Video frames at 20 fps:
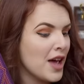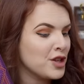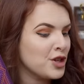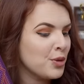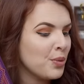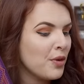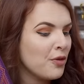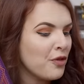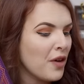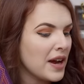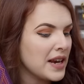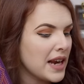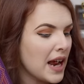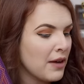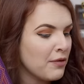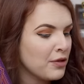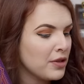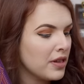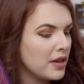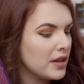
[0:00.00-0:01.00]
You will find
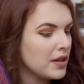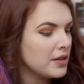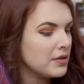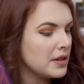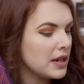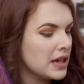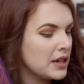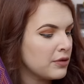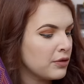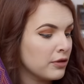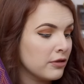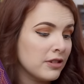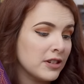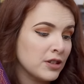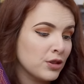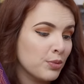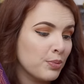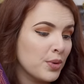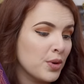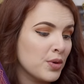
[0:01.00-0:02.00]
everything you need, from
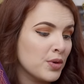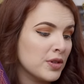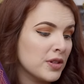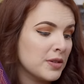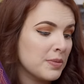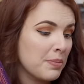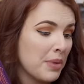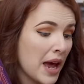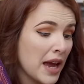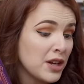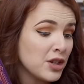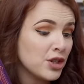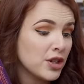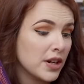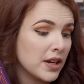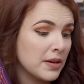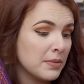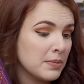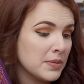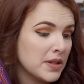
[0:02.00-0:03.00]
crystal balls,
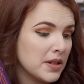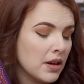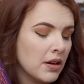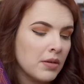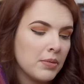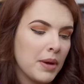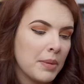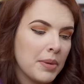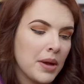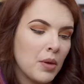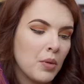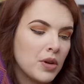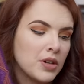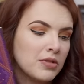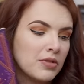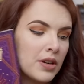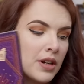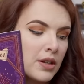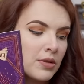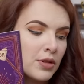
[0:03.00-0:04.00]
pendulums. Oh, maybe I
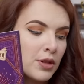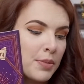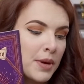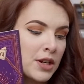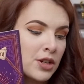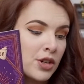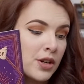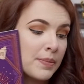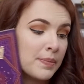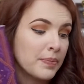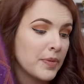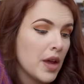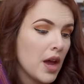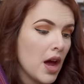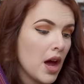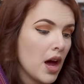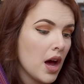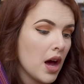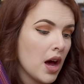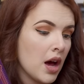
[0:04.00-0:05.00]
was right, it was a pendulum.
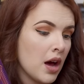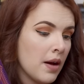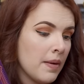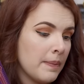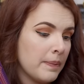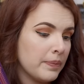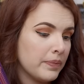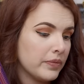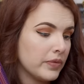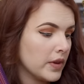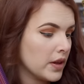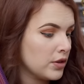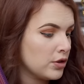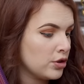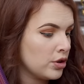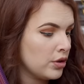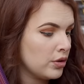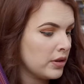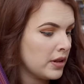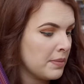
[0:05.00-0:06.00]

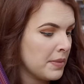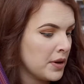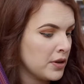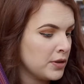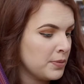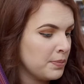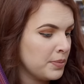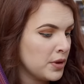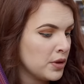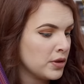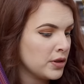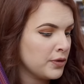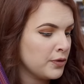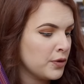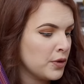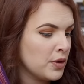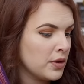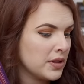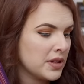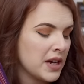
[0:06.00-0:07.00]
To the most
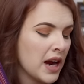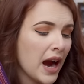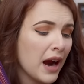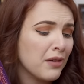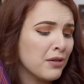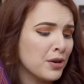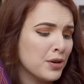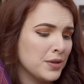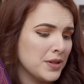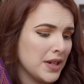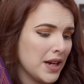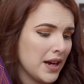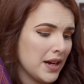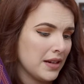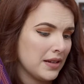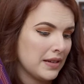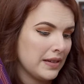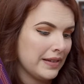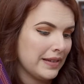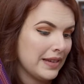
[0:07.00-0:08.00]
beautiful tarot
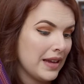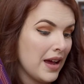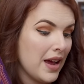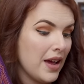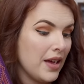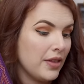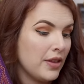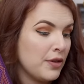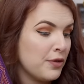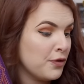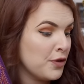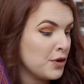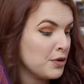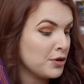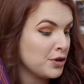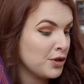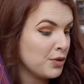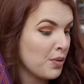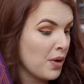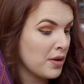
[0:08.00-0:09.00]
decks. The
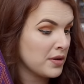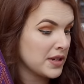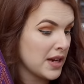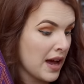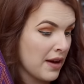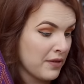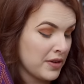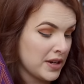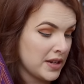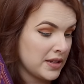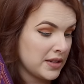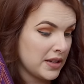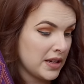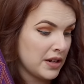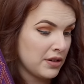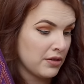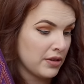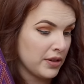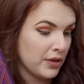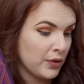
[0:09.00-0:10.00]
future won't have any
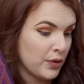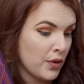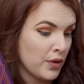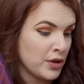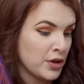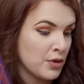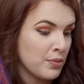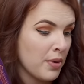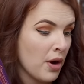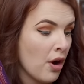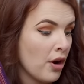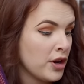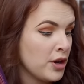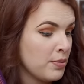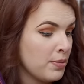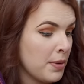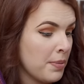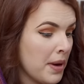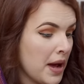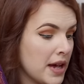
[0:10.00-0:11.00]
secrets for you, but are you
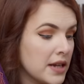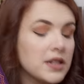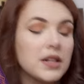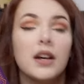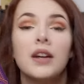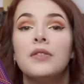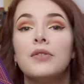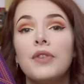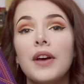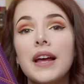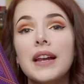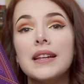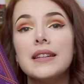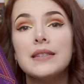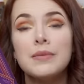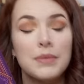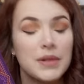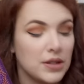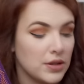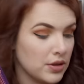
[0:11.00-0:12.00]
prepared to unveil
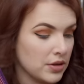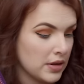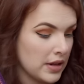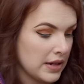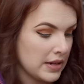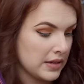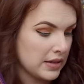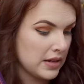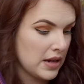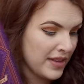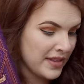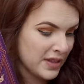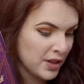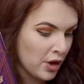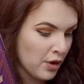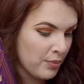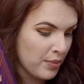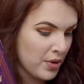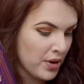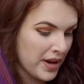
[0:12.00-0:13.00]
its mysteries? This
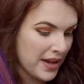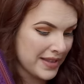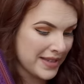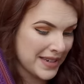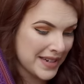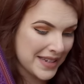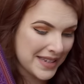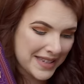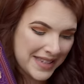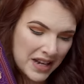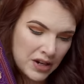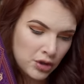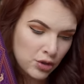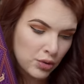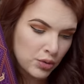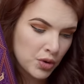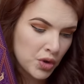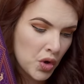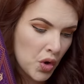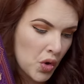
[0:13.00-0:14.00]
notebook is an
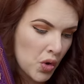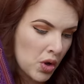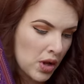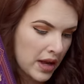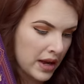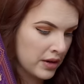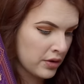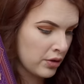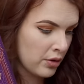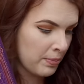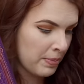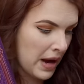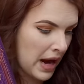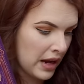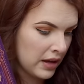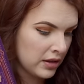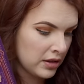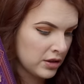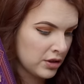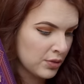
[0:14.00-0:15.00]
essential tool in your
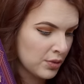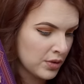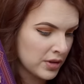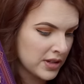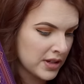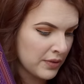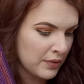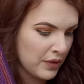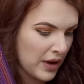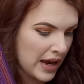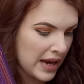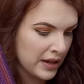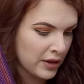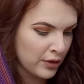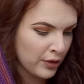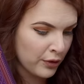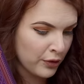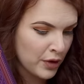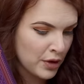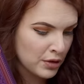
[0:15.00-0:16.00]
path towards unveiling
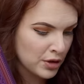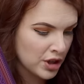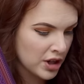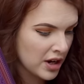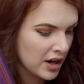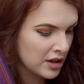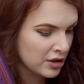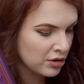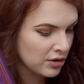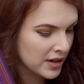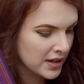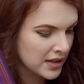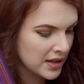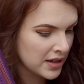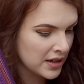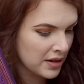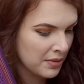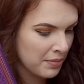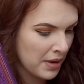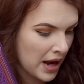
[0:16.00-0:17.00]
your future, a
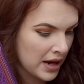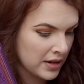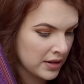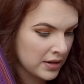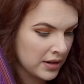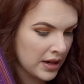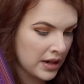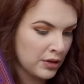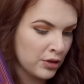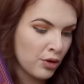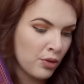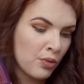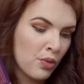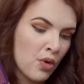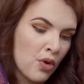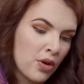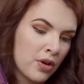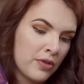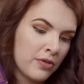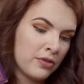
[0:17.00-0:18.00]
trusted companion in your
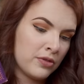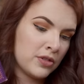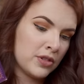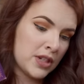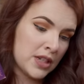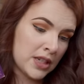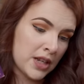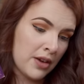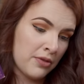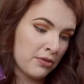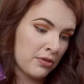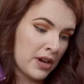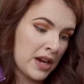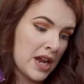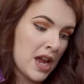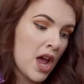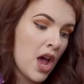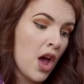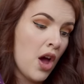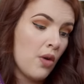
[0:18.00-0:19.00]
walk of
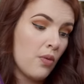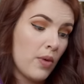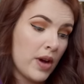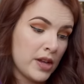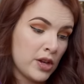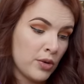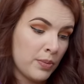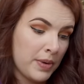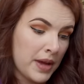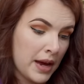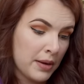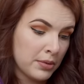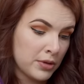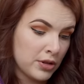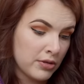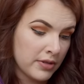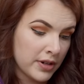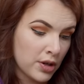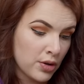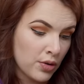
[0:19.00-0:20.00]
discovery, where you'll be able
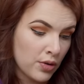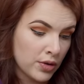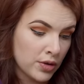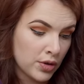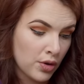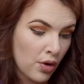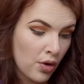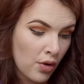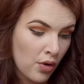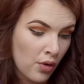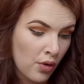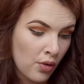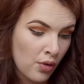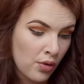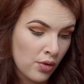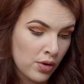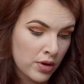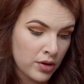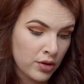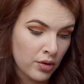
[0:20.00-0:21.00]
to record
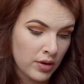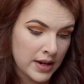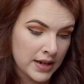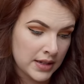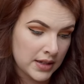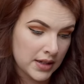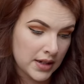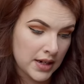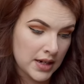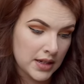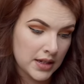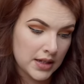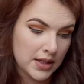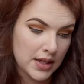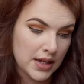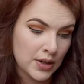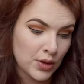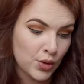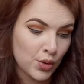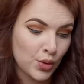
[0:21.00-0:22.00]
all your insights
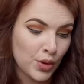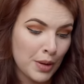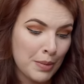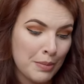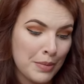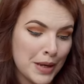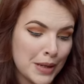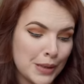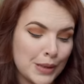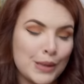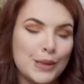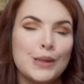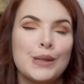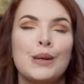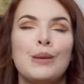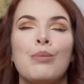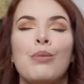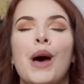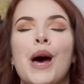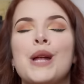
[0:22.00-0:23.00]
into the
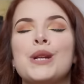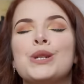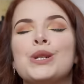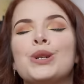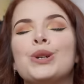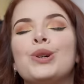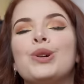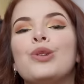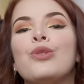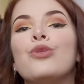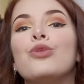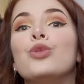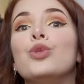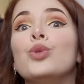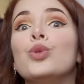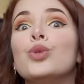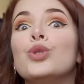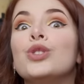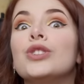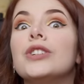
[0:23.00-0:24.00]
misty, magical
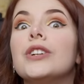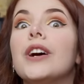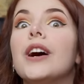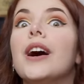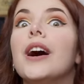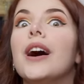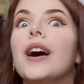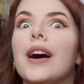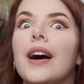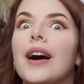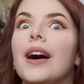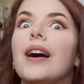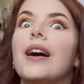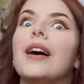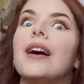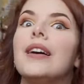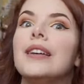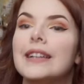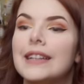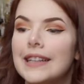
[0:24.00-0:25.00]

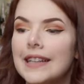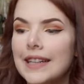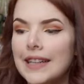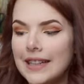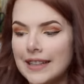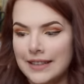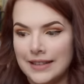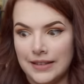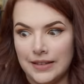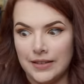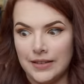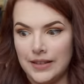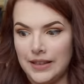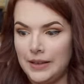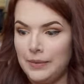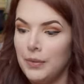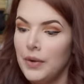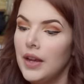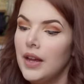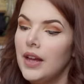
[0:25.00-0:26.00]
future.
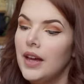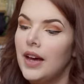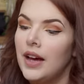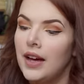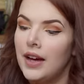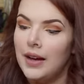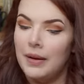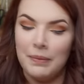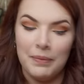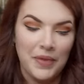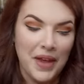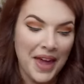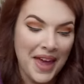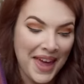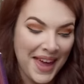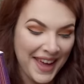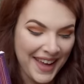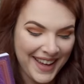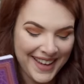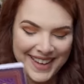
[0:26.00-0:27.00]
Sorry.
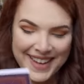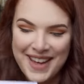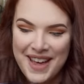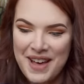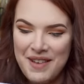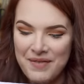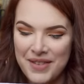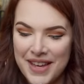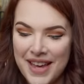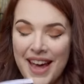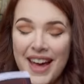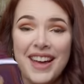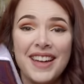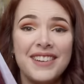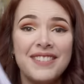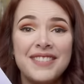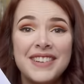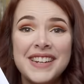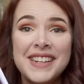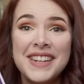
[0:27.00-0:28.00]
but yeah,
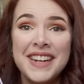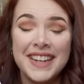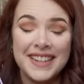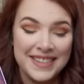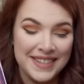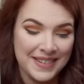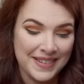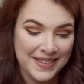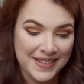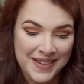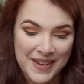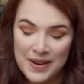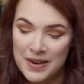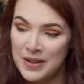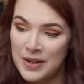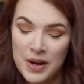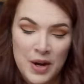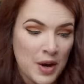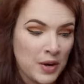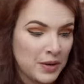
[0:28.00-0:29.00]
really nice little
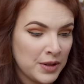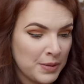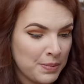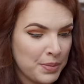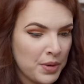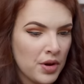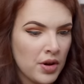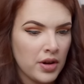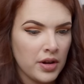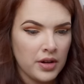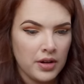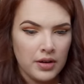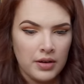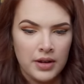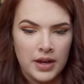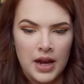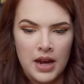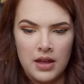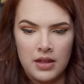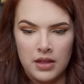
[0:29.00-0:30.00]
notebook.
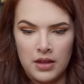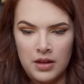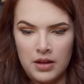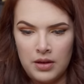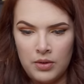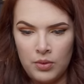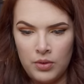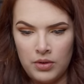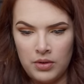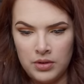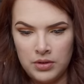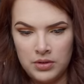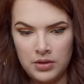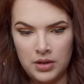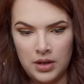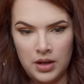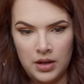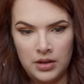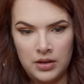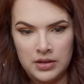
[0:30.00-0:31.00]
Okay, I think we're on to
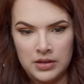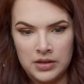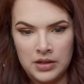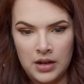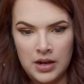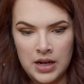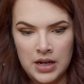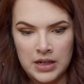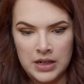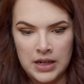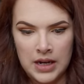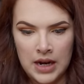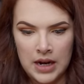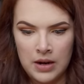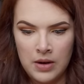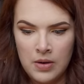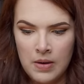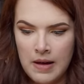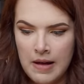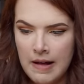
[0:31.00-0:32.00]
the other side
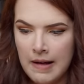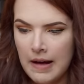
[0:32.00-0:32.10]
now.